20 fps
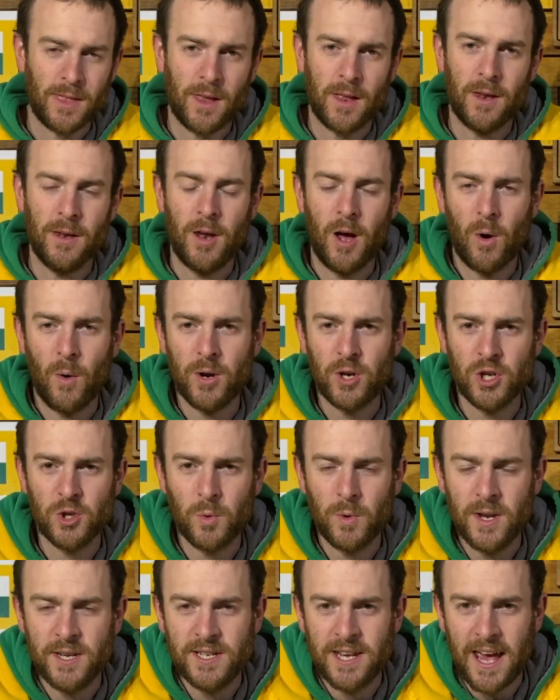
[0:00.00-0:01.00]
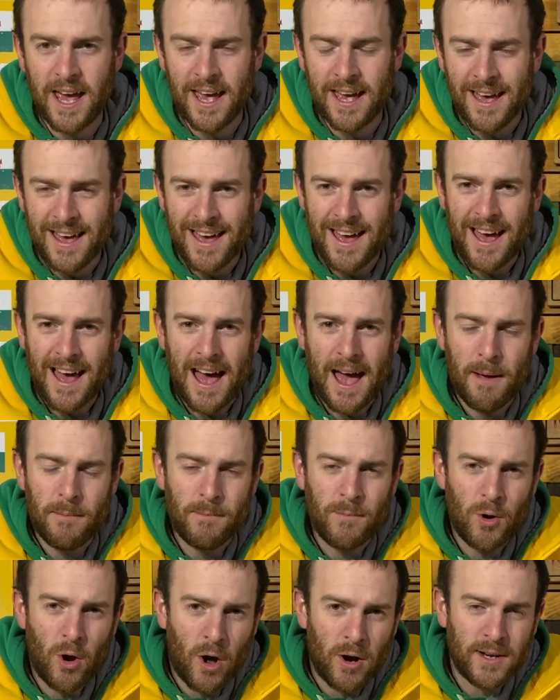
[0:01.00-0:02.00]
Now I just want to say
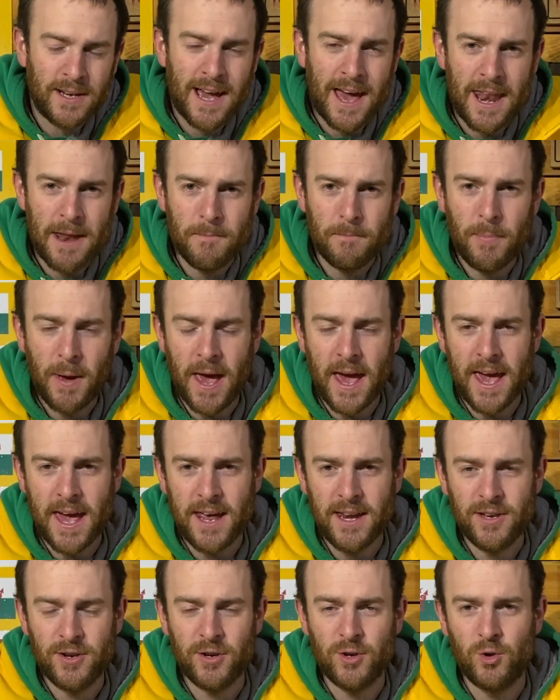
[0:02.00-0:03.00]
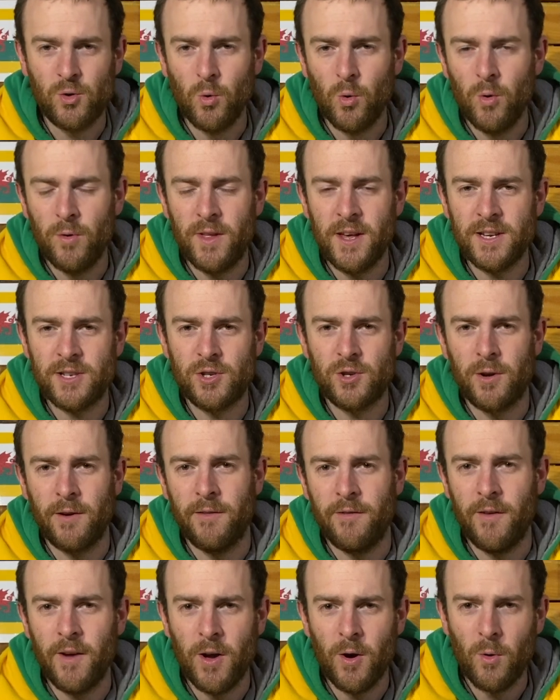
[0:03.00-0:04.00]
I'm not getting paid to do this
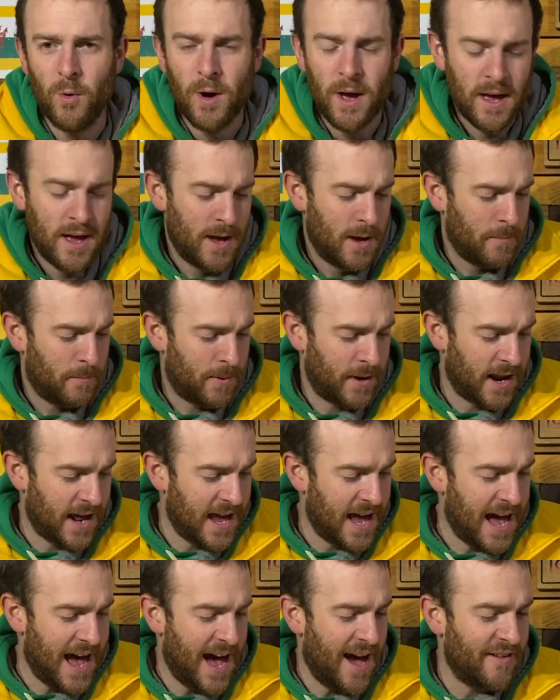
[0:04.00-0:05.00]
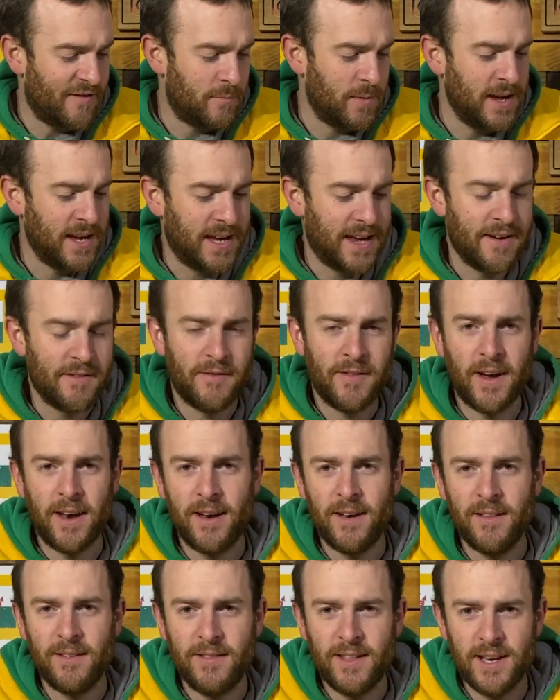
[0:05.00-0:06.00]
review but I have been
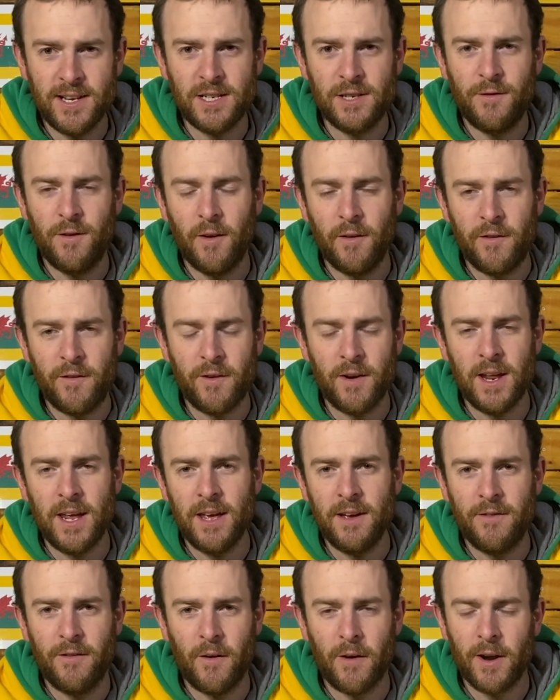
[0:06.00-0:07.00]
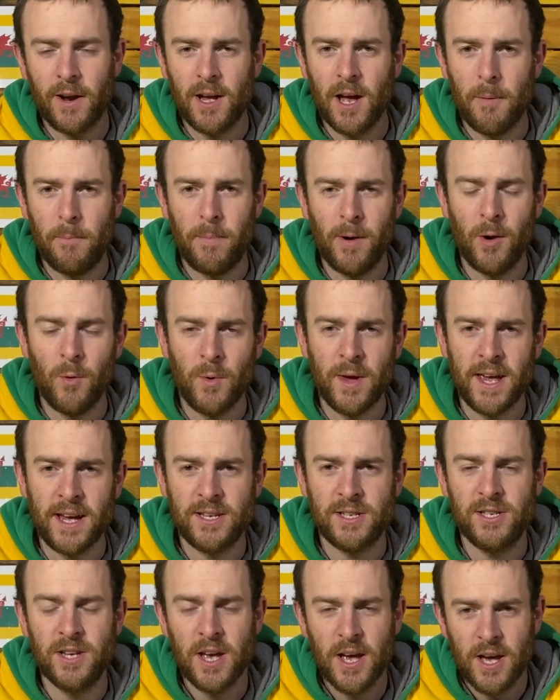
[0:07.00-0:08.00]
given this for free for a couple of
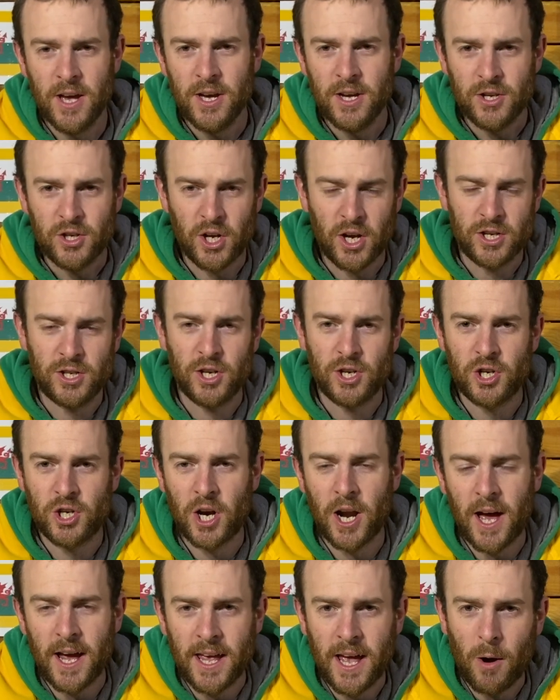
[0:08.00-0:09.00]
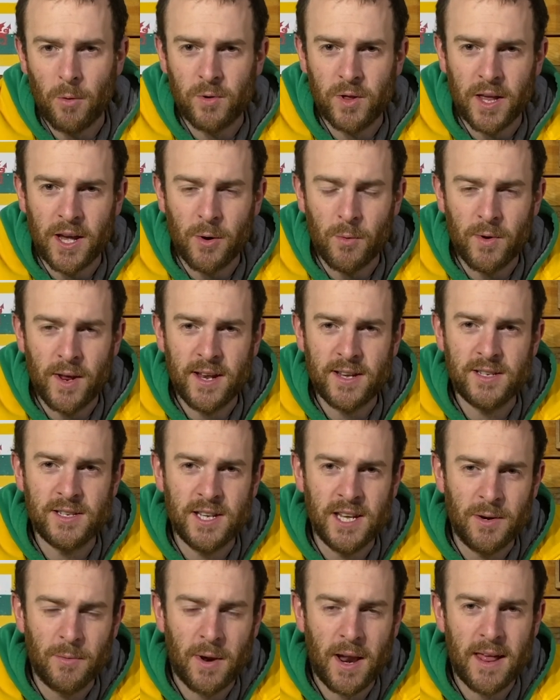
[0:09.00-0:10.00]
weeks just to try out the unit,
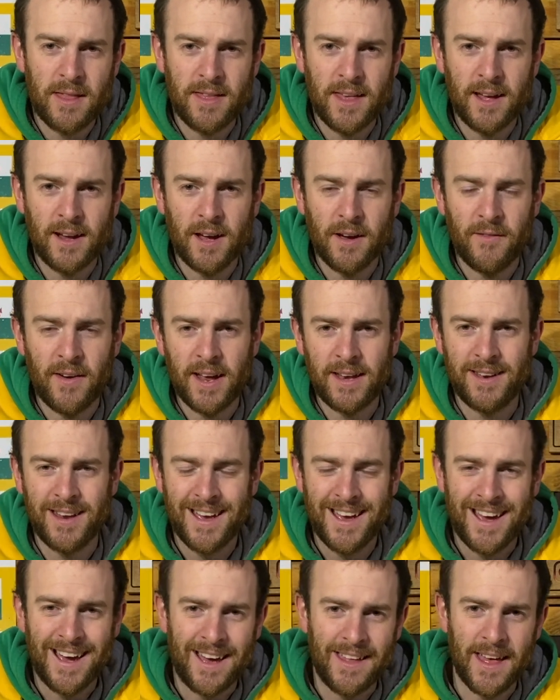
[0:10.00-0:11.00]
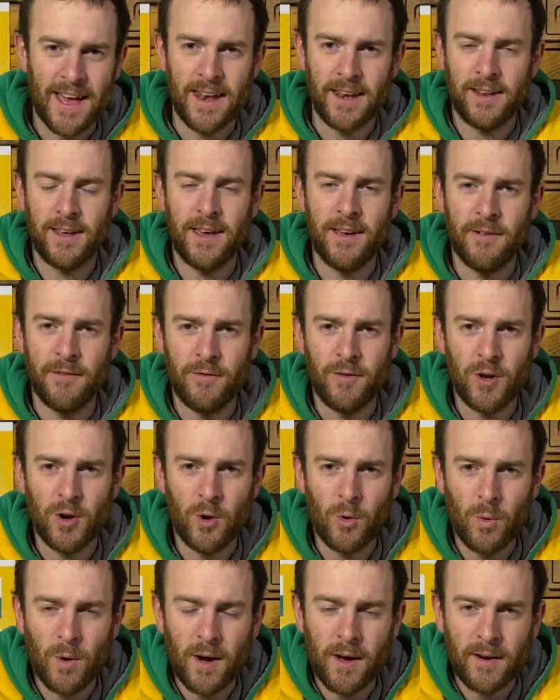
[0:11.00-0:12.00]
see what I think of it, and then give
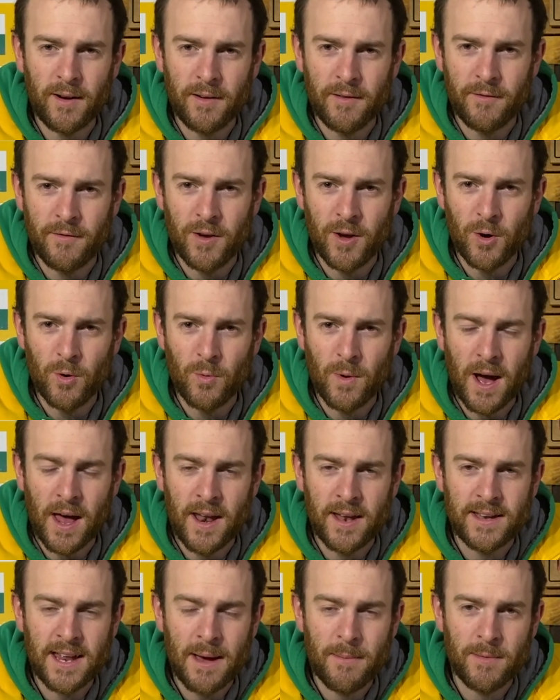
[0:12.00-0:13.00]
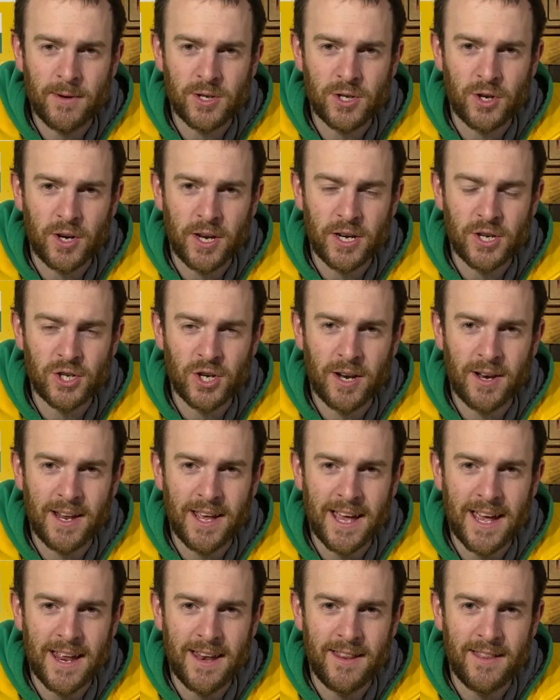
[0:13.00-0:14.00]
you a review and a demonstration
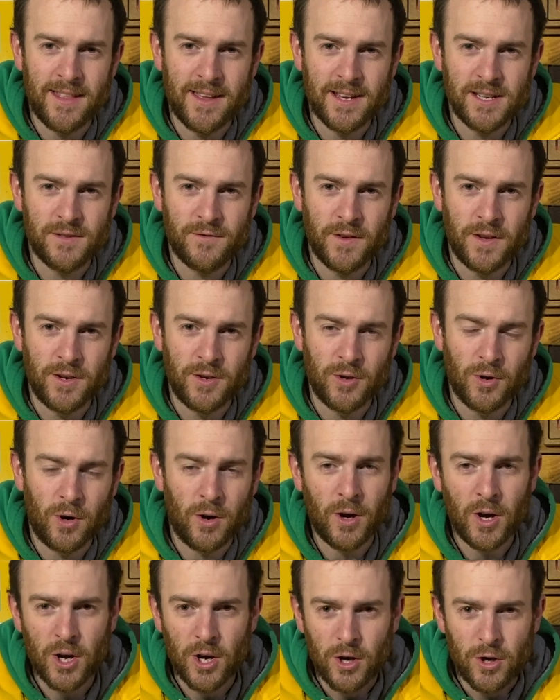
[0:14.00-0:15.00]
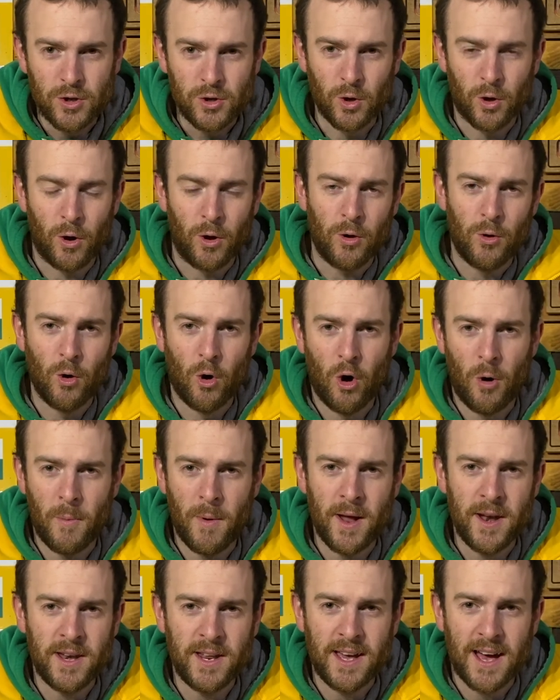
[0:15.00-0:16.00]
in this video. So no
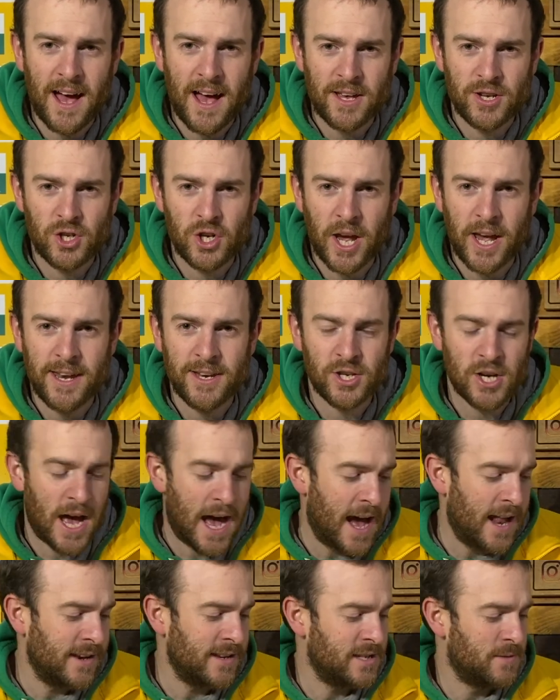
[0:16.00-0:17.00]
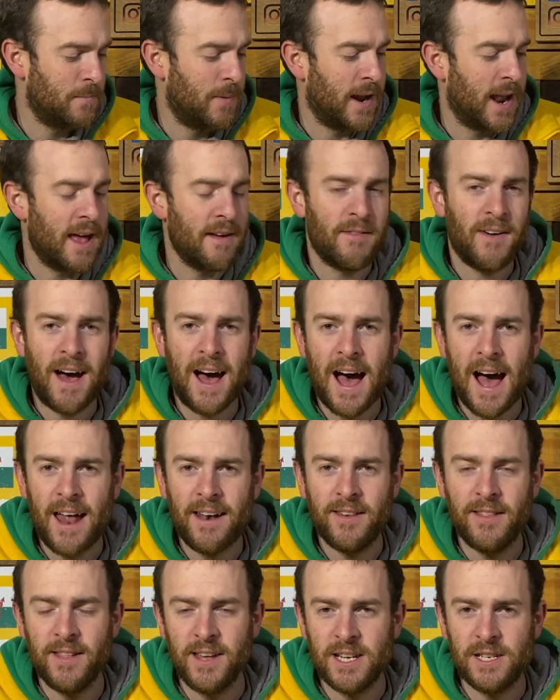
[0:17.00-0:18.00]
money has changed hands, but I've
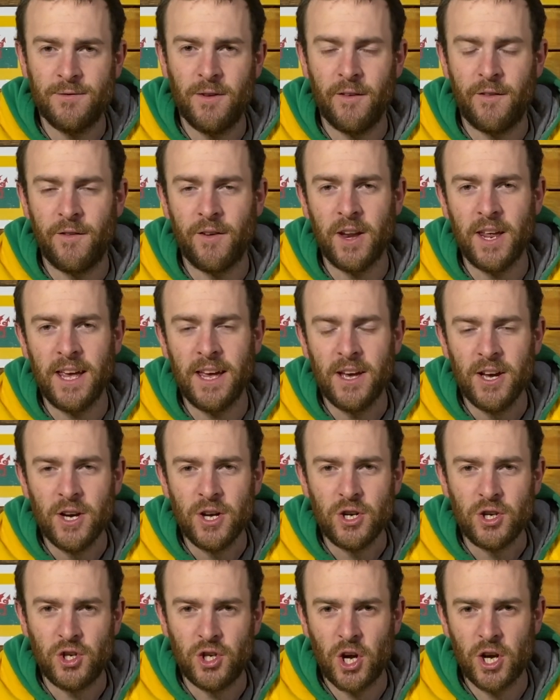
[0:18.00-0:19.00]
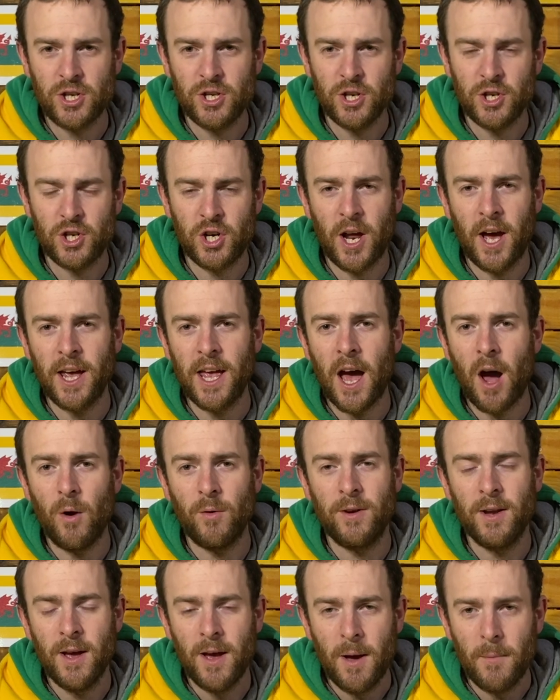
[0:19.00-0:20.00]
had this for free just to try
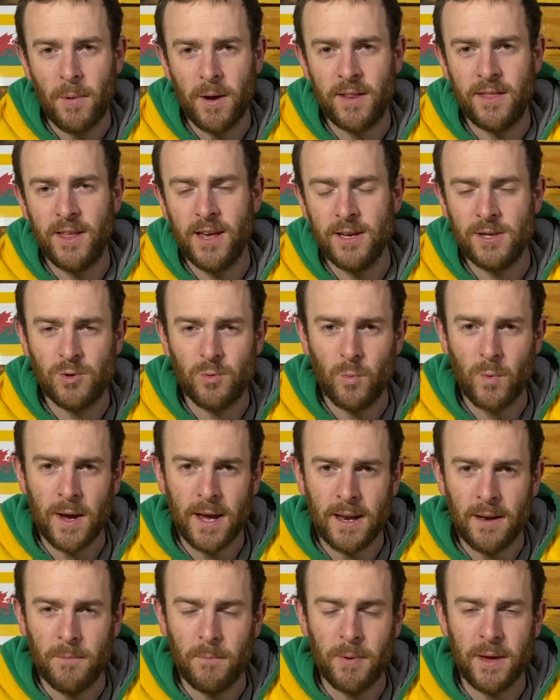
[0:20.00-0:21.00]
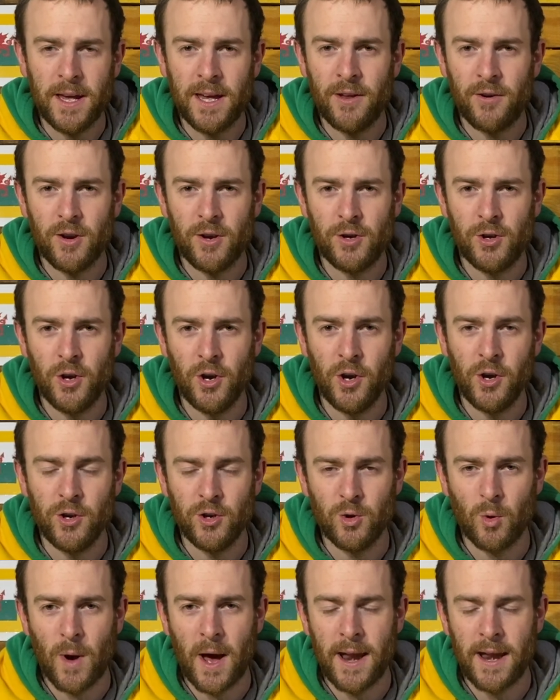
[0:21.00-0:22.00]
out, but this will be returned
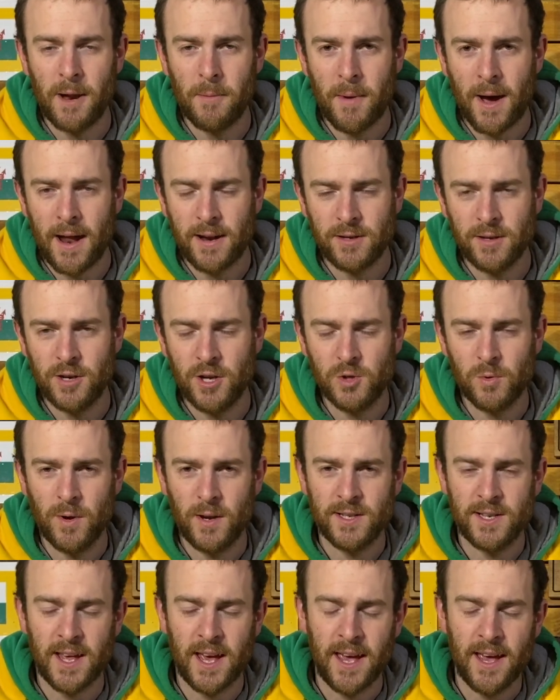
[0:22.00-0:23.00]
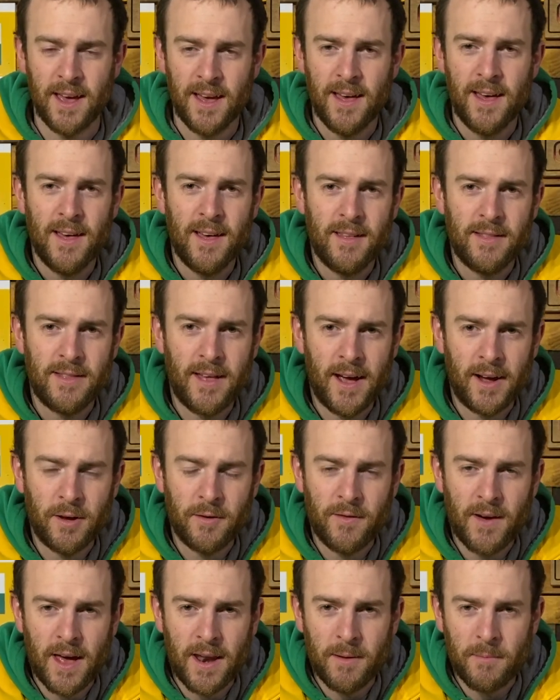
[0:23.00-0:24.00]
to Andermatt. I just want to say thank
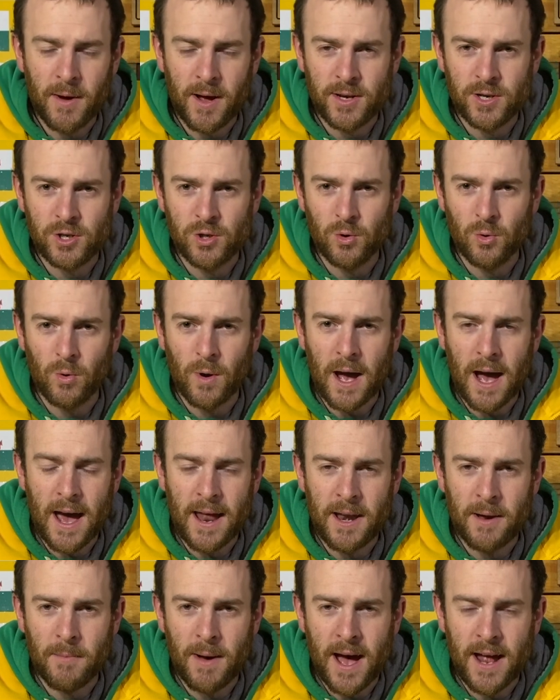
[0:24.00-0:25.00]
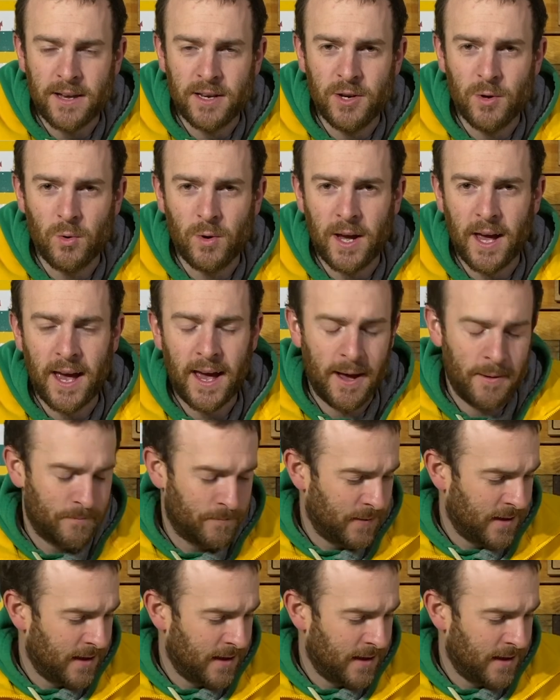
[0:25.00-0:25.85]
you very much to Andermatt UK